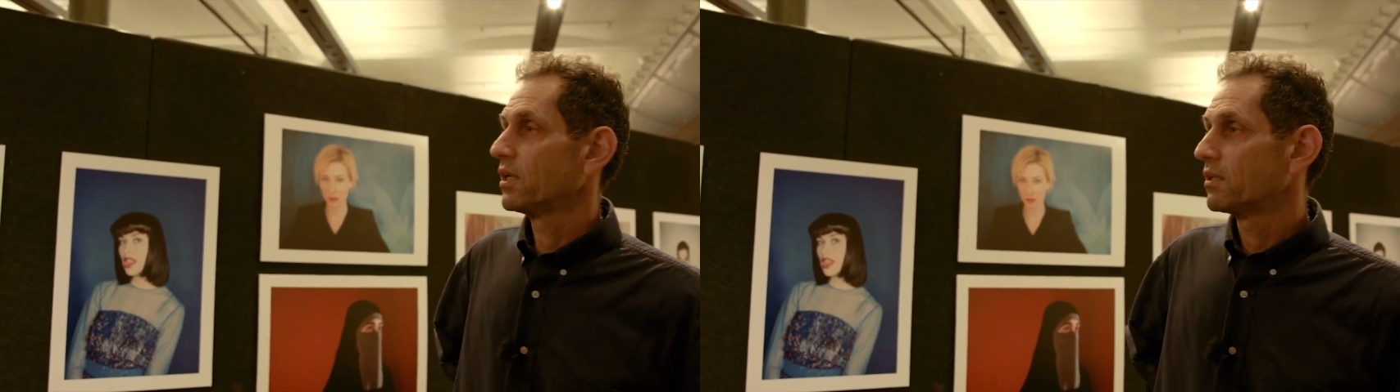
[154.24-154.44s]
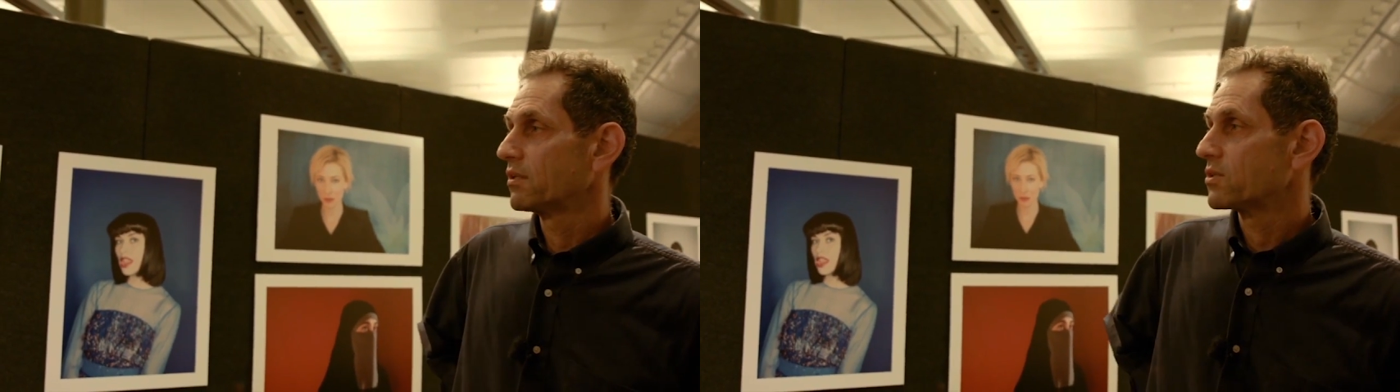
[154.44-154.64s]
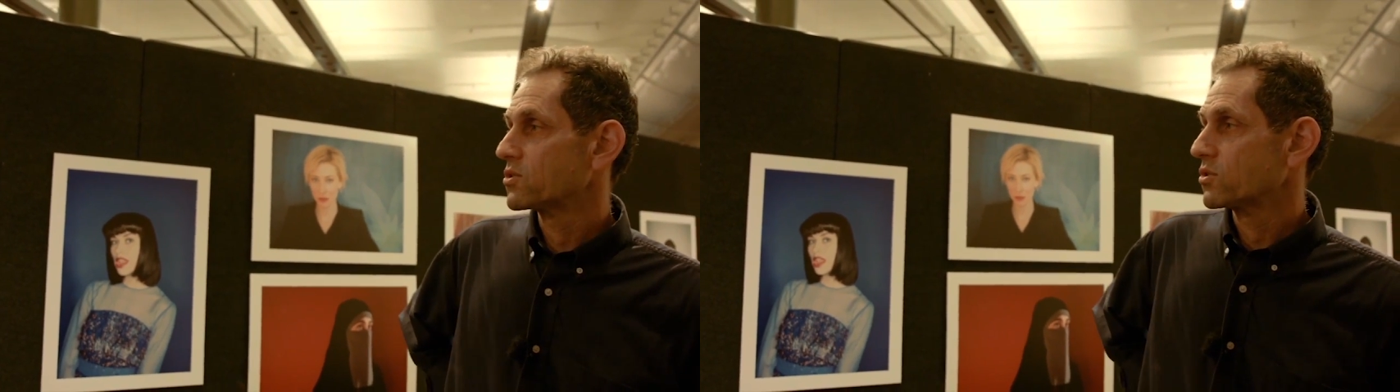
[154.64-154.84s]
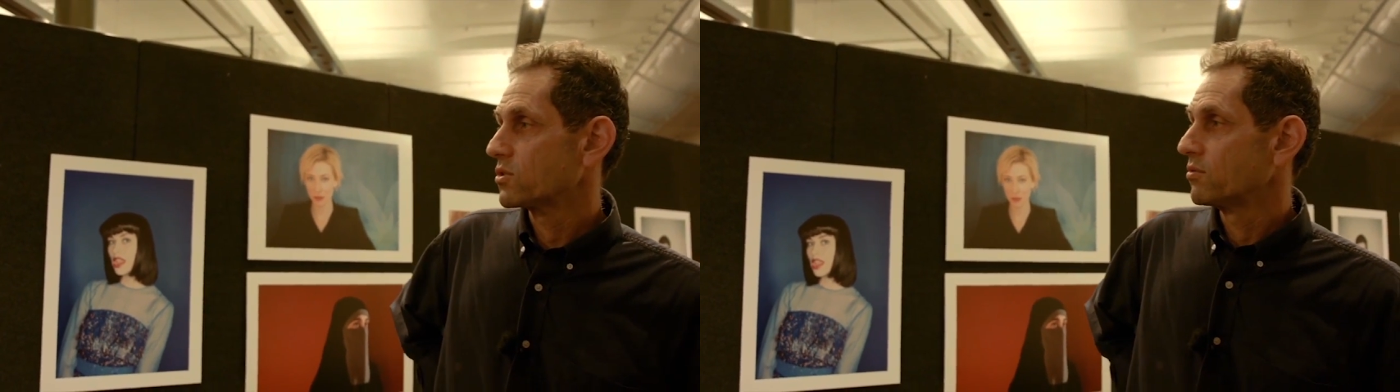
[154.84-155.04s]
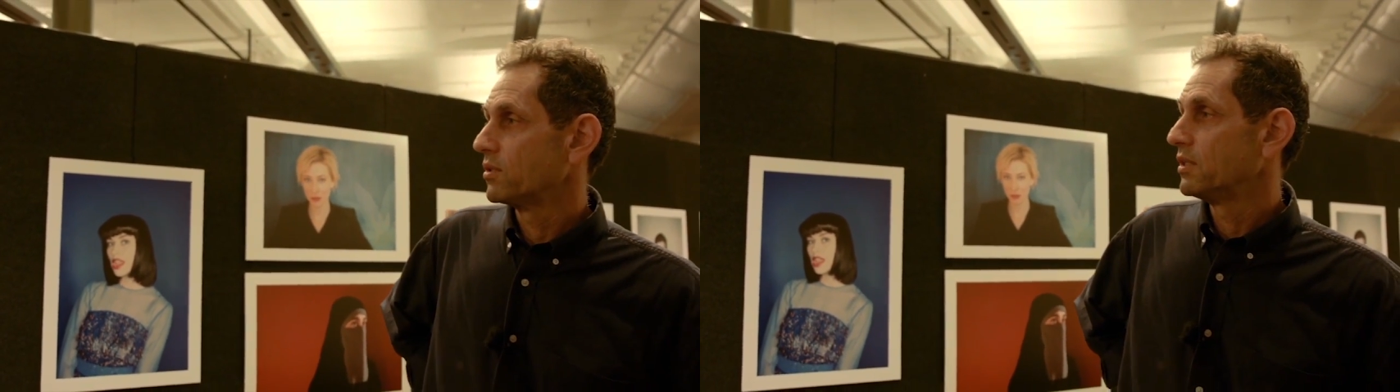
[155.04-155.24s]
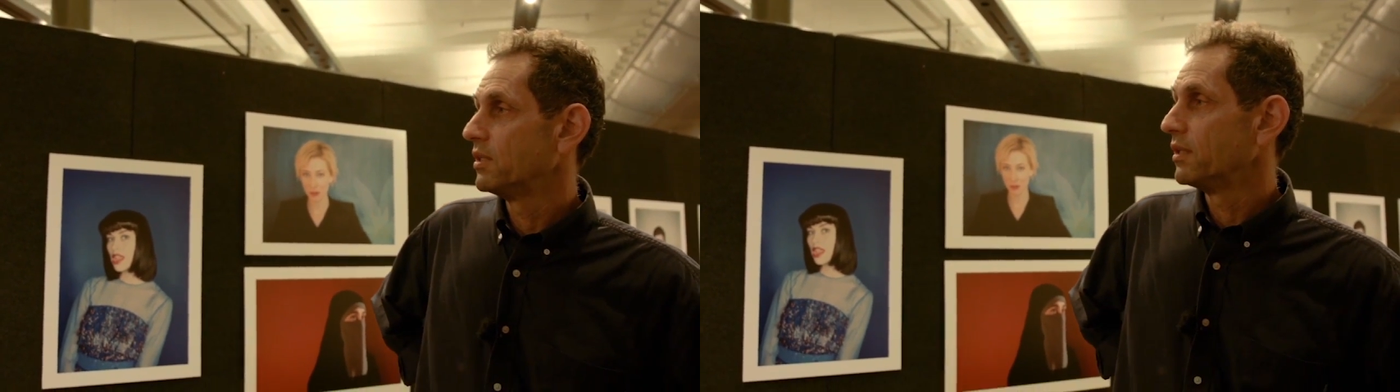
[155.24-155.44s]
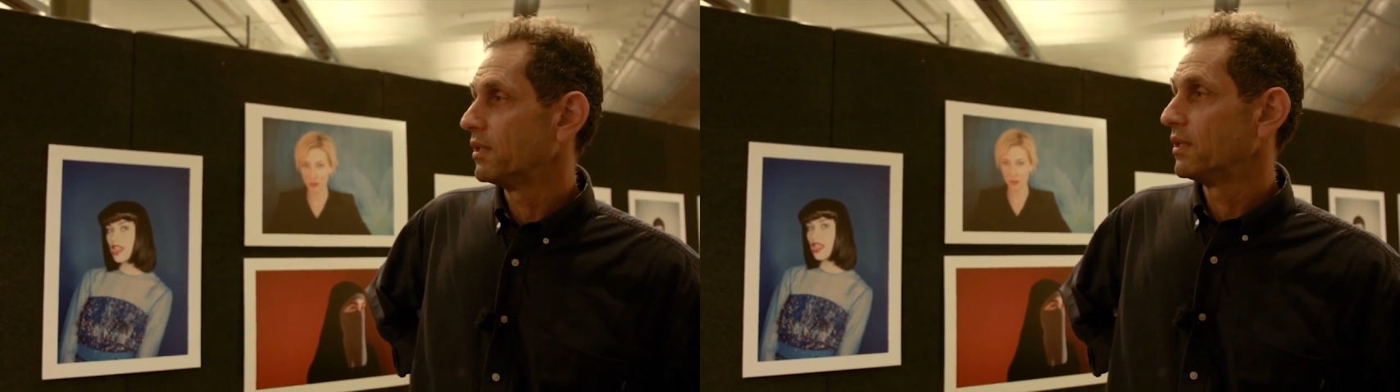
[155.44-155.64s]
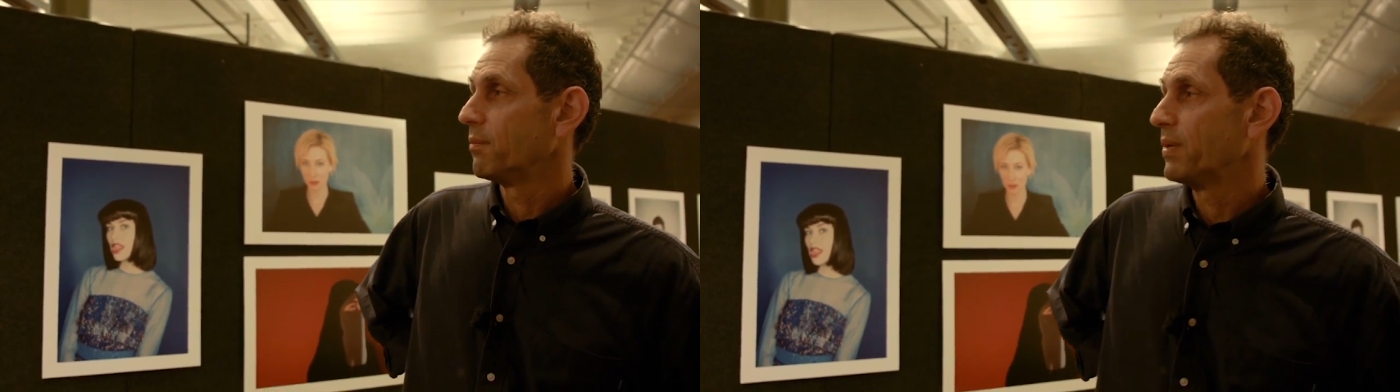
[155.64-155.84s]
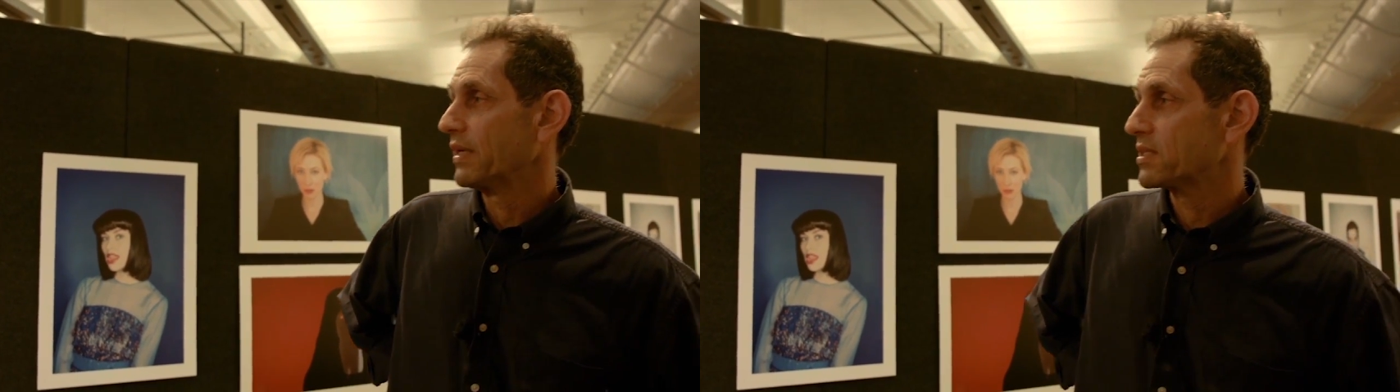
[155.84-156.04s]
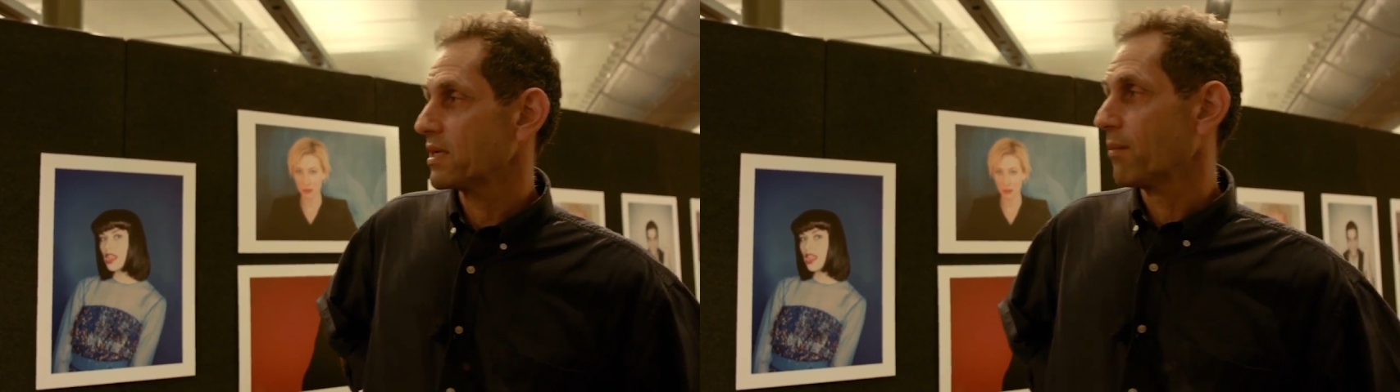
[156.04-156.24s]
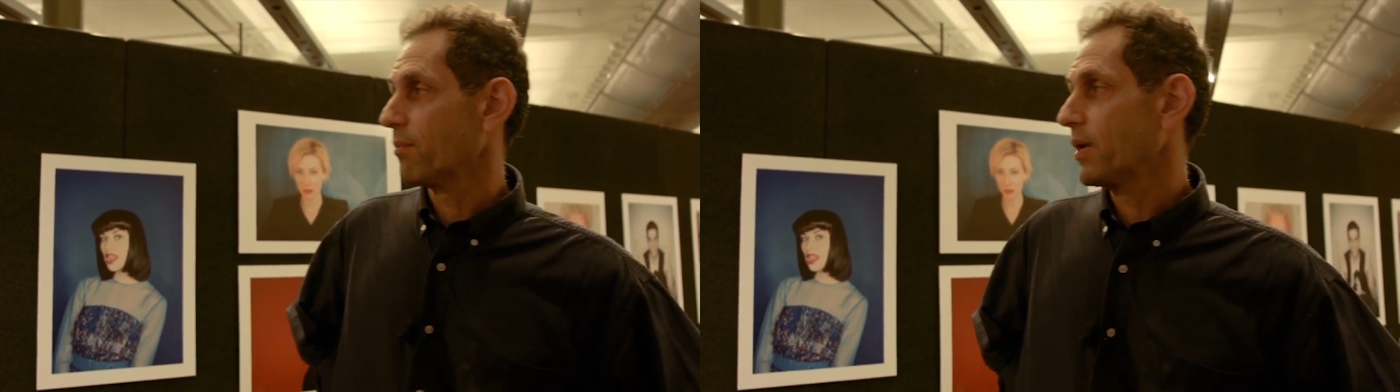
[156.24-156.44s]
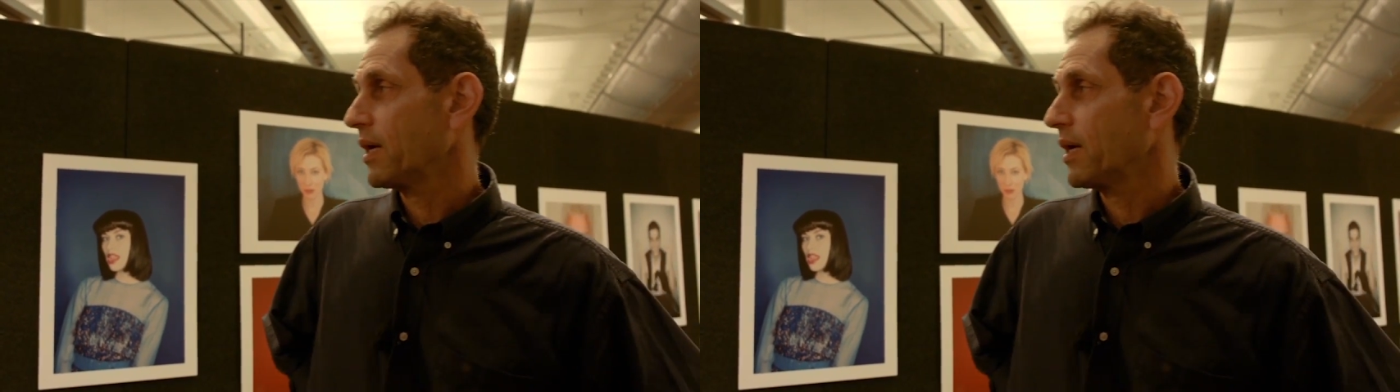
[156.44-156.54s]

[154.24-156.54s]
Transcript: that depict some